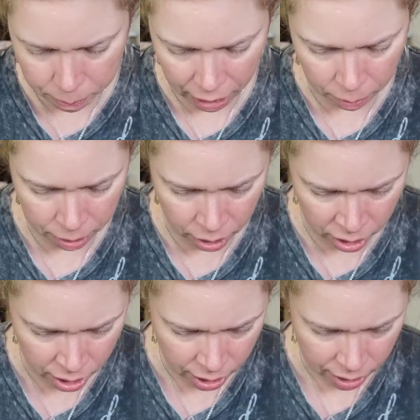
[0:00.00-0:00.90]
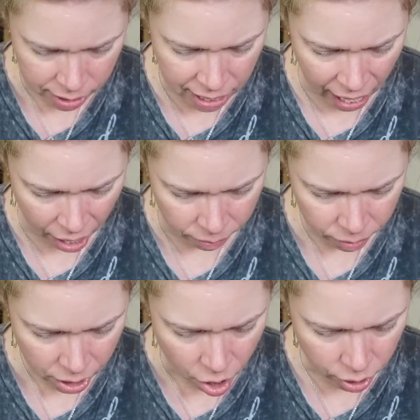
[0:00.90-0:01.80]
baby, yeah.
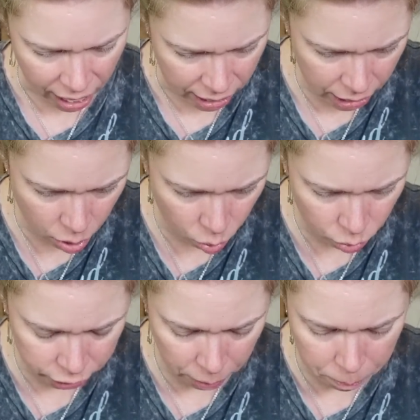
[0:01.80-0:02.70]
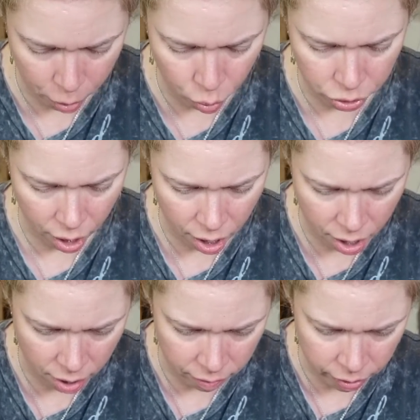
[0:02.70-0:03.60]
Okay, he holds both
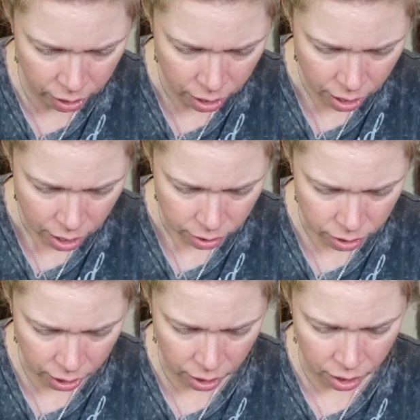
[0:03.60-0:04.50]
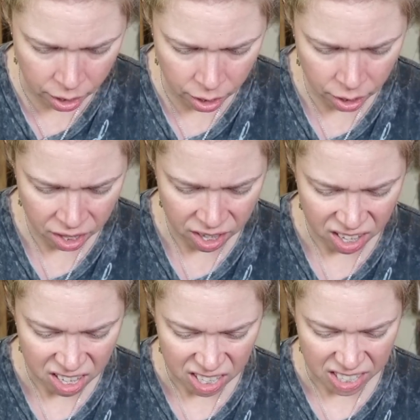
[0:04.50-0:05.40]
of the
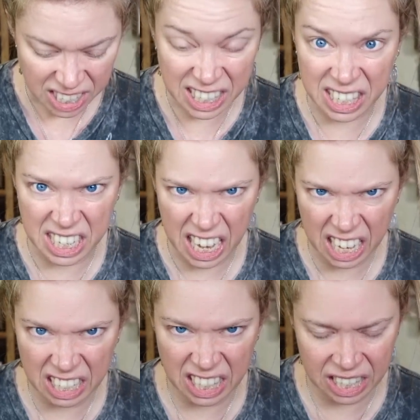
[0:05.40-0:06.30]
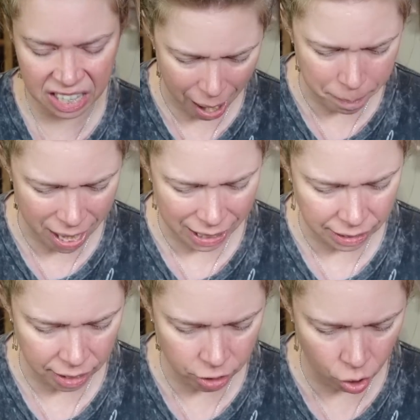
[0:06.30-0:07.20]
sticks. I bet it
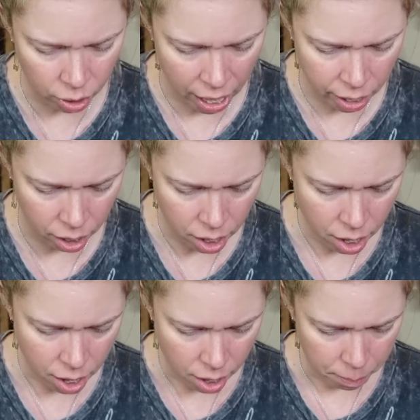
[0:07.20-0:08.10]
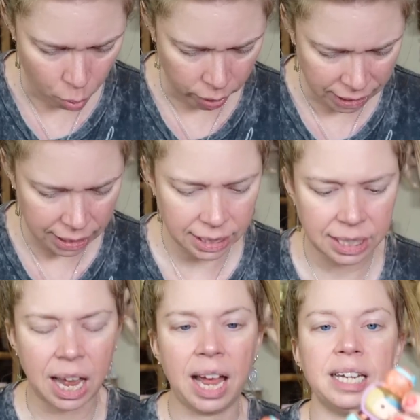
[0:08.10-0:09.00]
does go like pointy
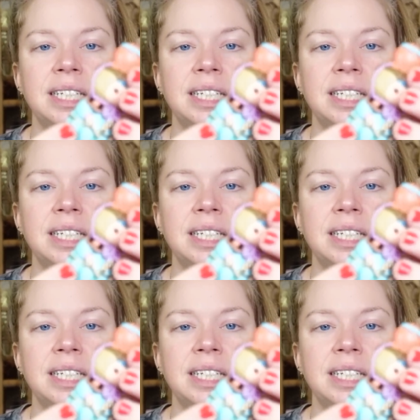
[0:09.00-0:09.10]
side